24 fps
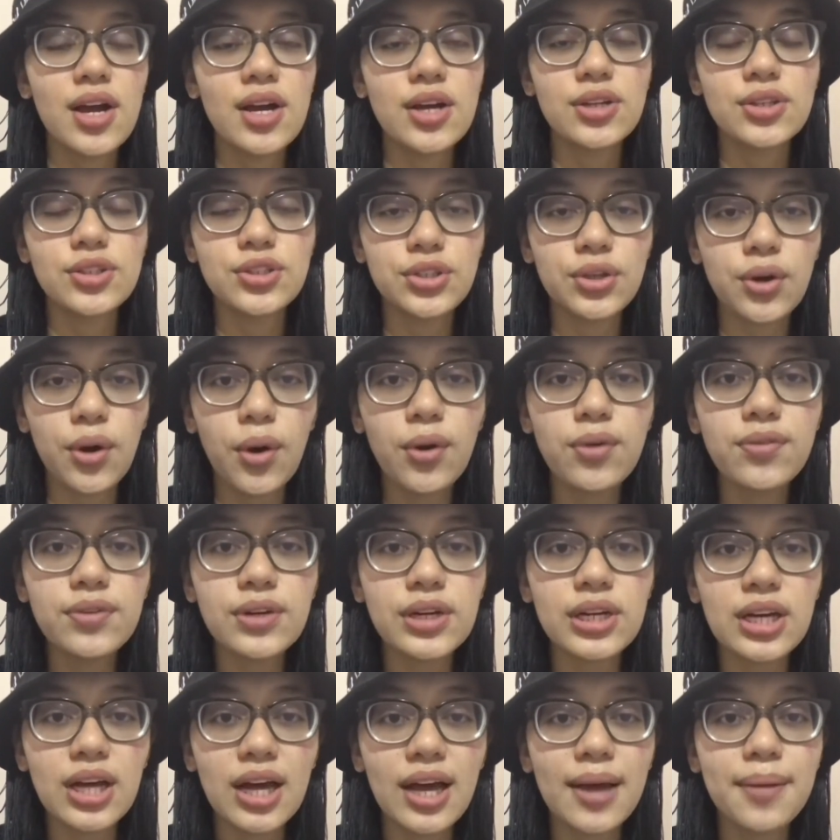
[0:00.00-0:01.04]
to
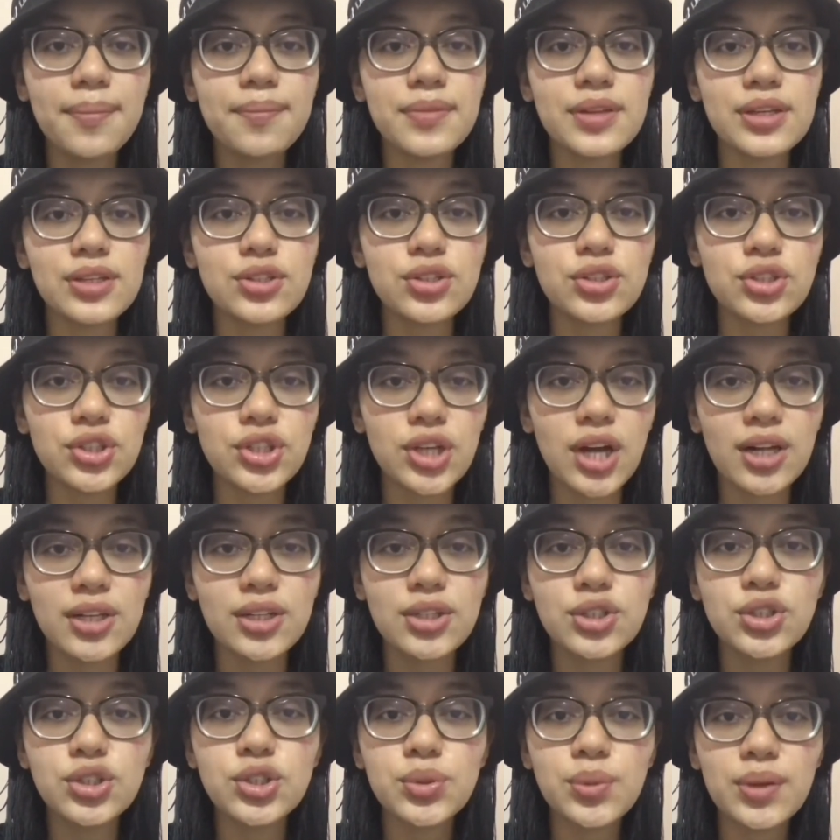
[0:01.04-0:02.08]
overcome this
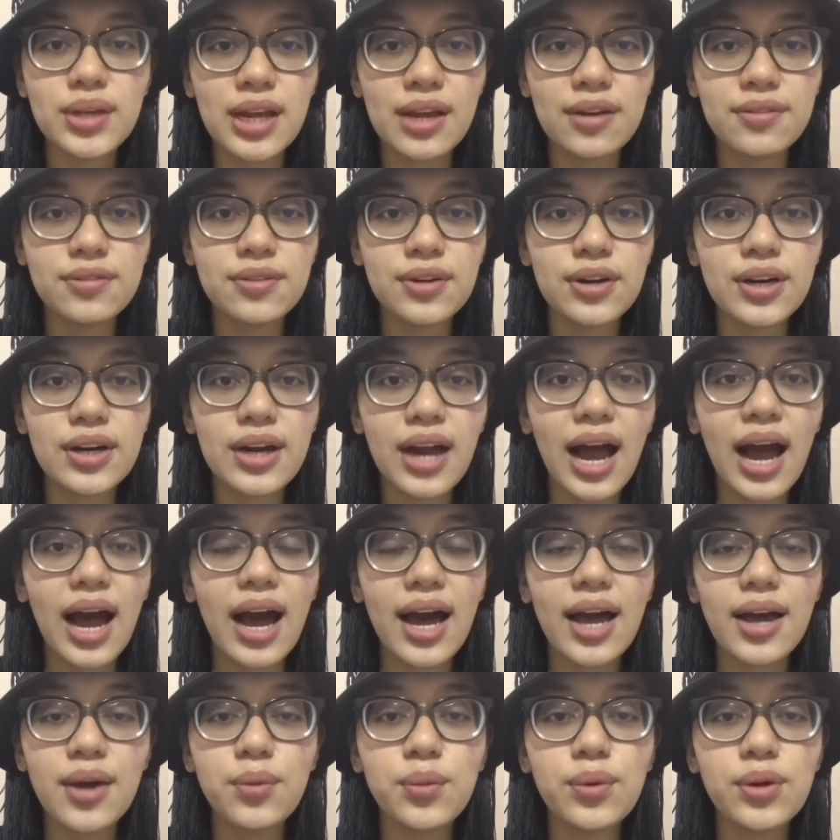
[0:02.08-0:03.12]
challenge whenever
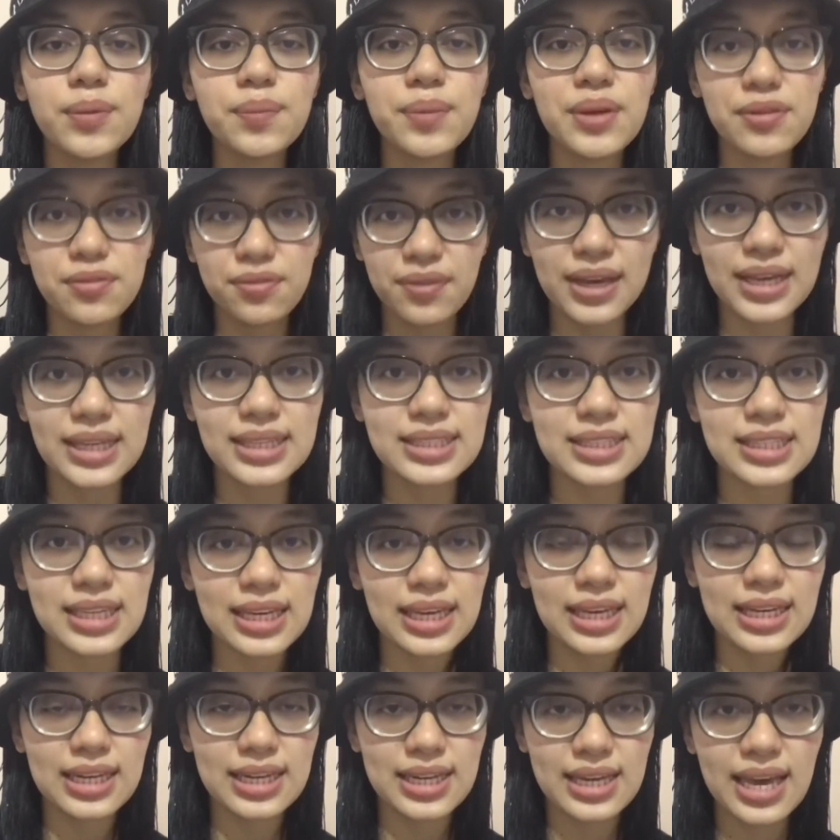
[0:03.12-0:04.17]
I will be facing
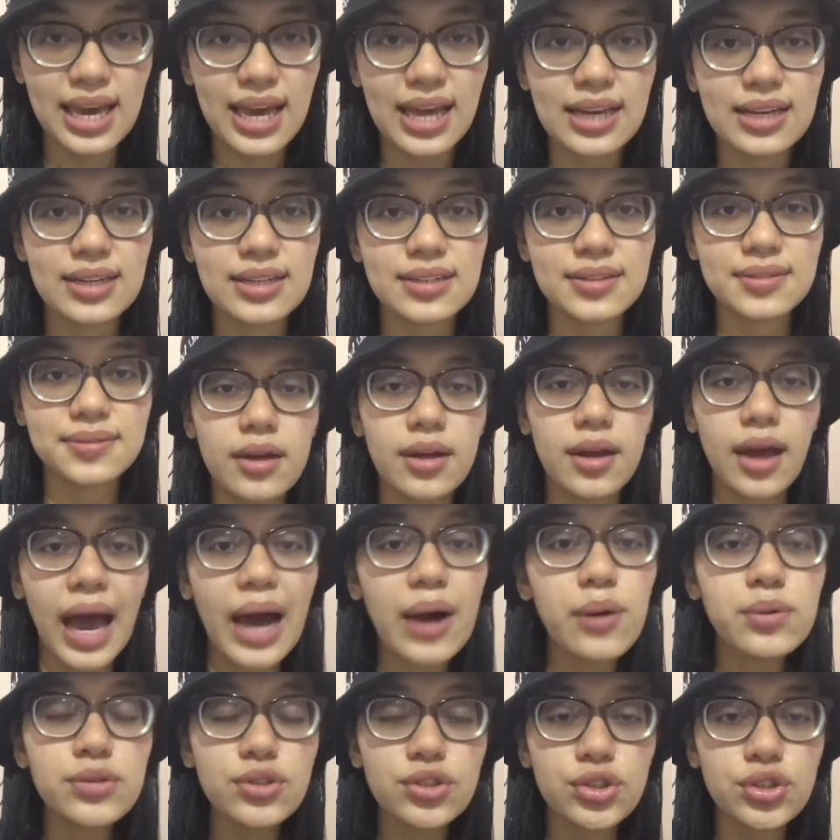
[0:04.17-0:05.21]
it again. I
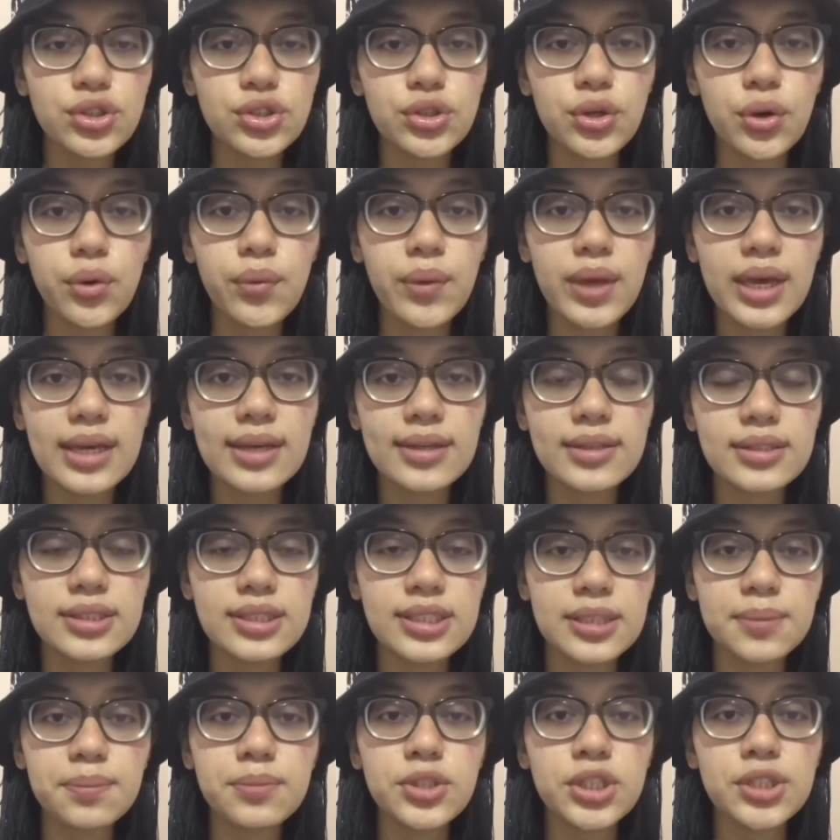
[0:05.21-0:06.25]
was showing
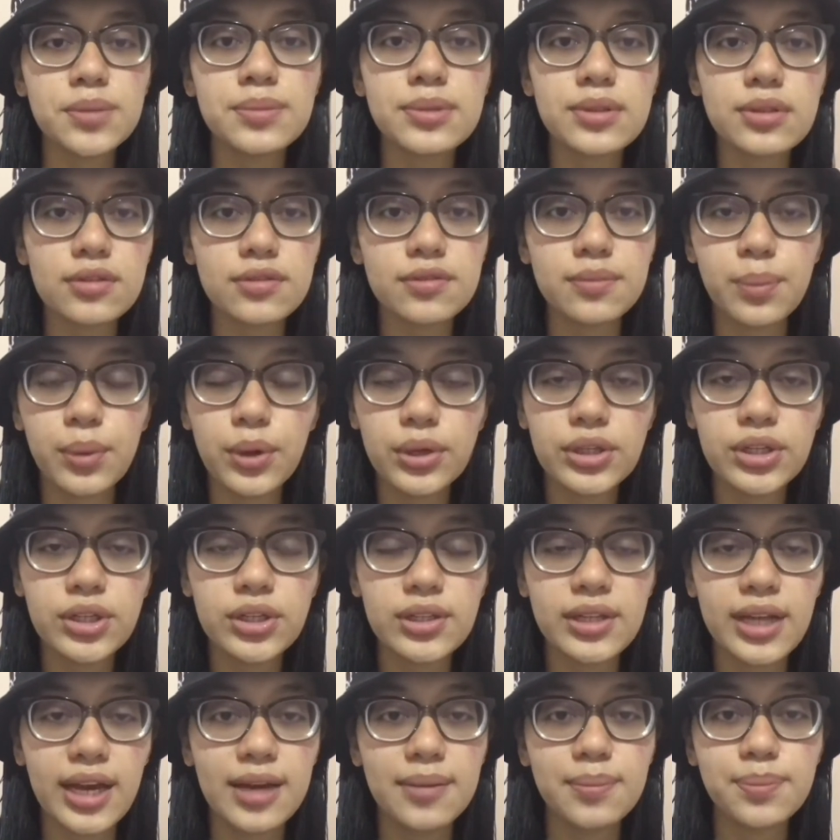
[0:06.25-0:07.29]
symptoms of
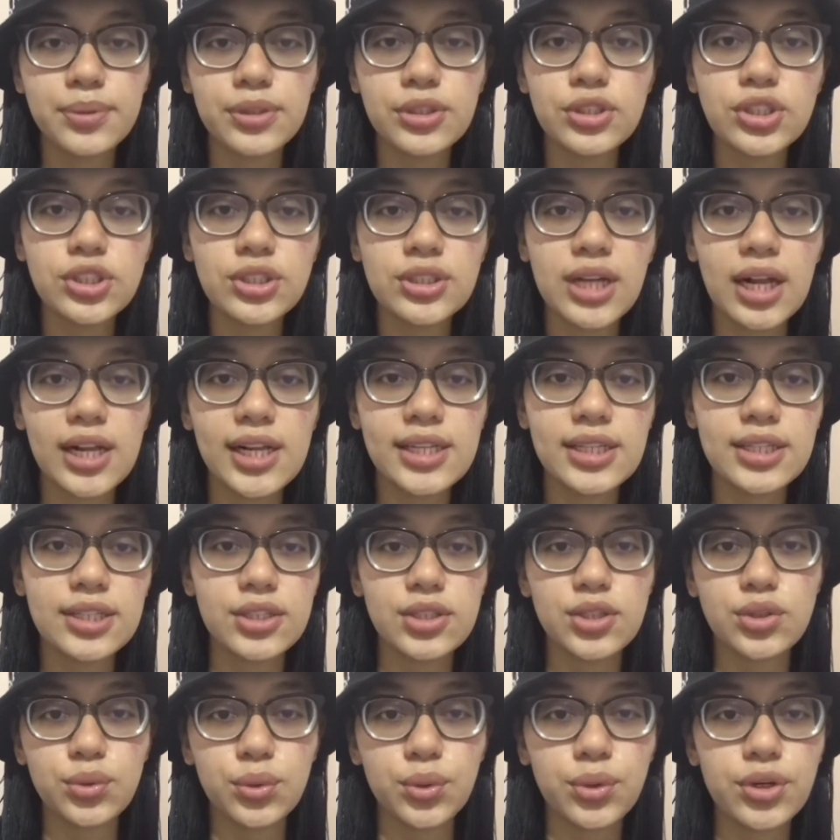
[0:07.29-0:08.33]
borderline personality
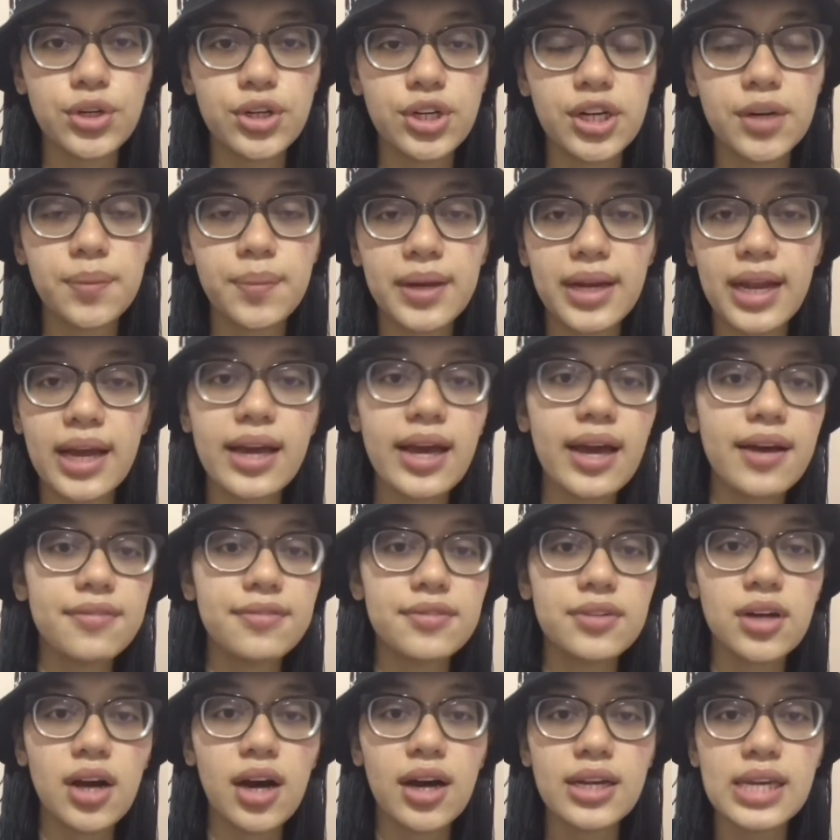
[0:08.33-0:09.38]
disorder, but I have
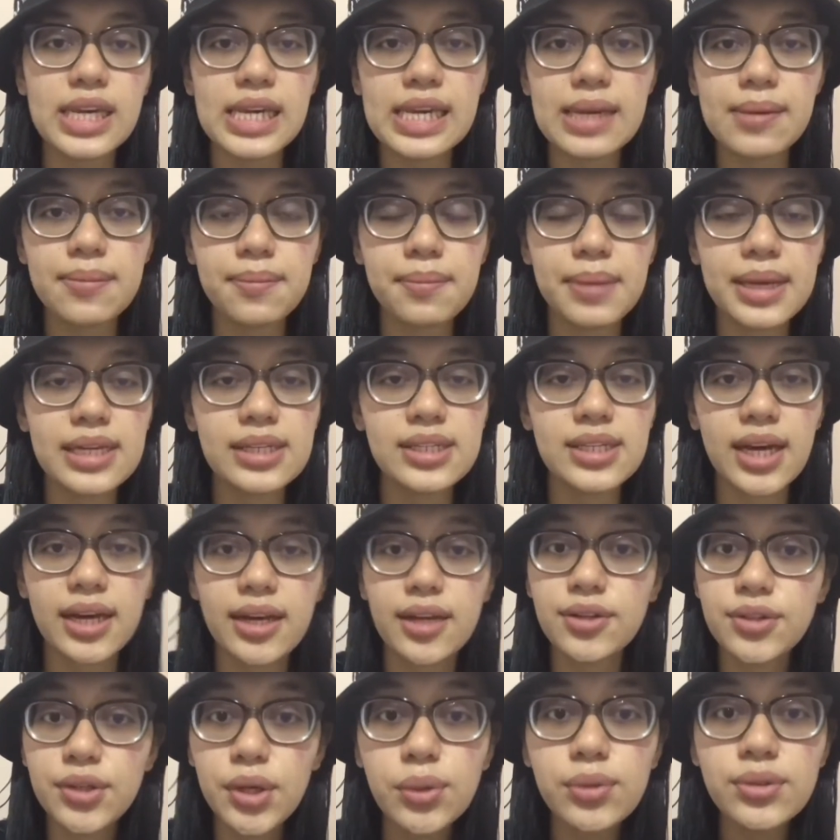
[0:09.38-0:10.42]
not been
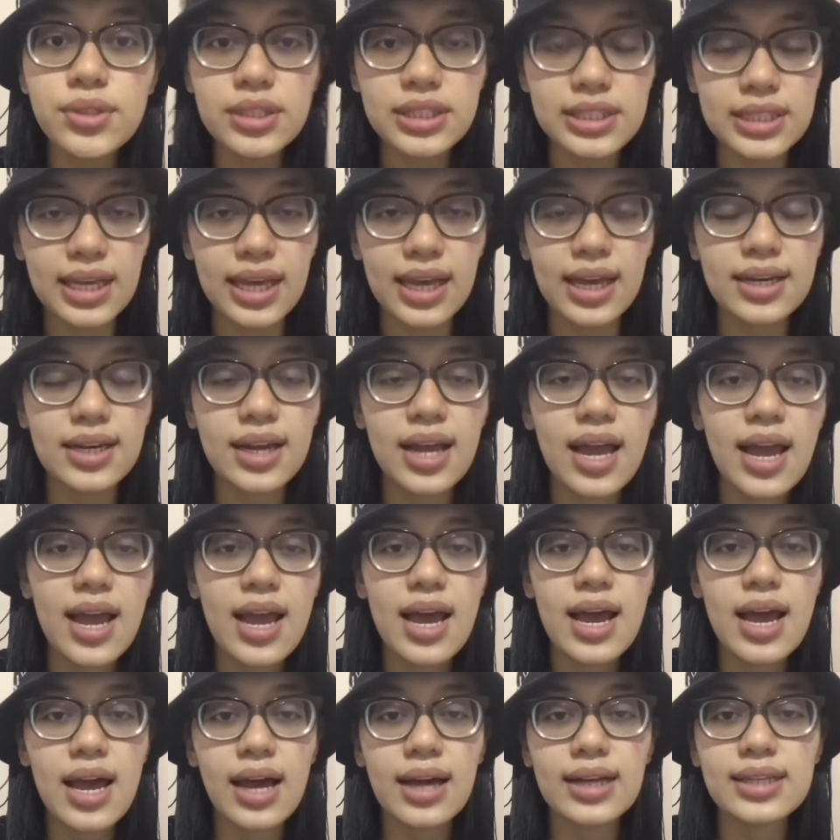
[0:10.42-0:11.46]
diagnosed yet,
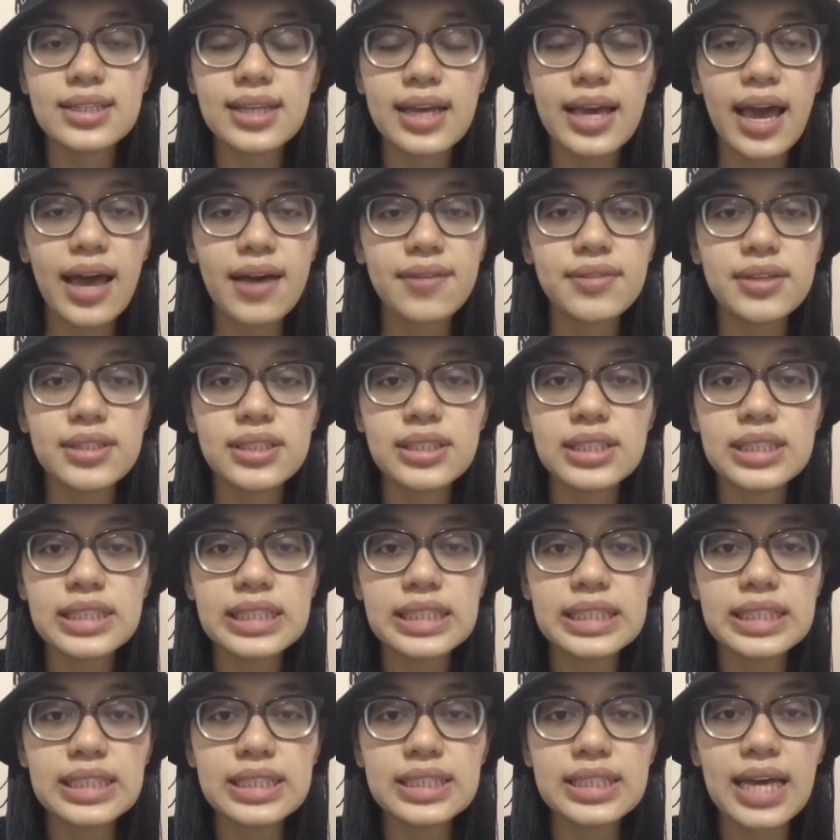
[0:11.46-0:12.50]
as I haven't
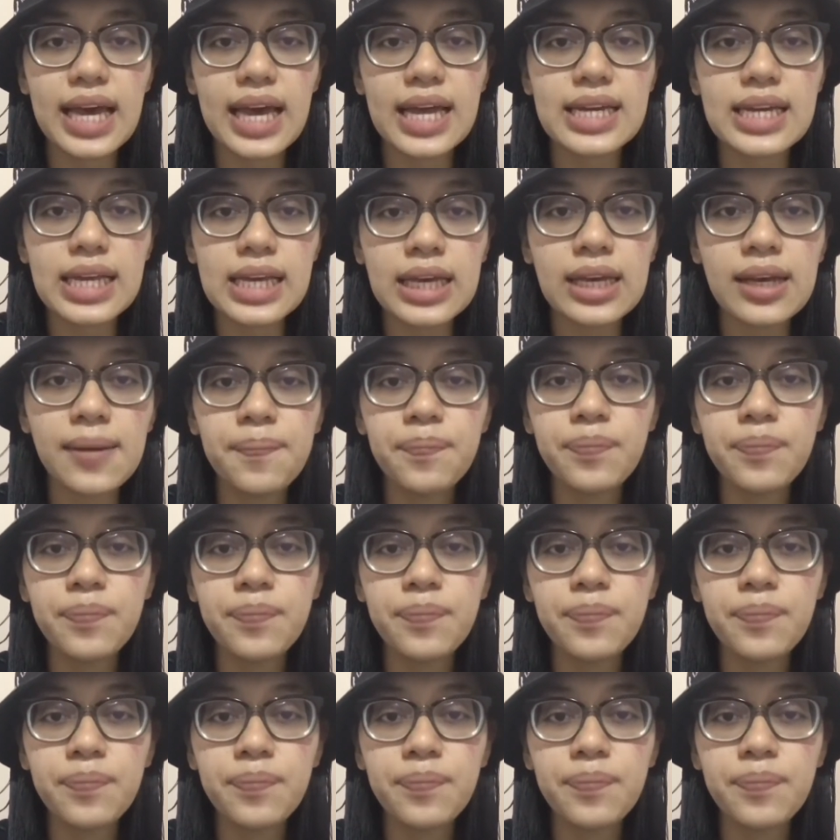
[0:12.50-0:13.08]
sought any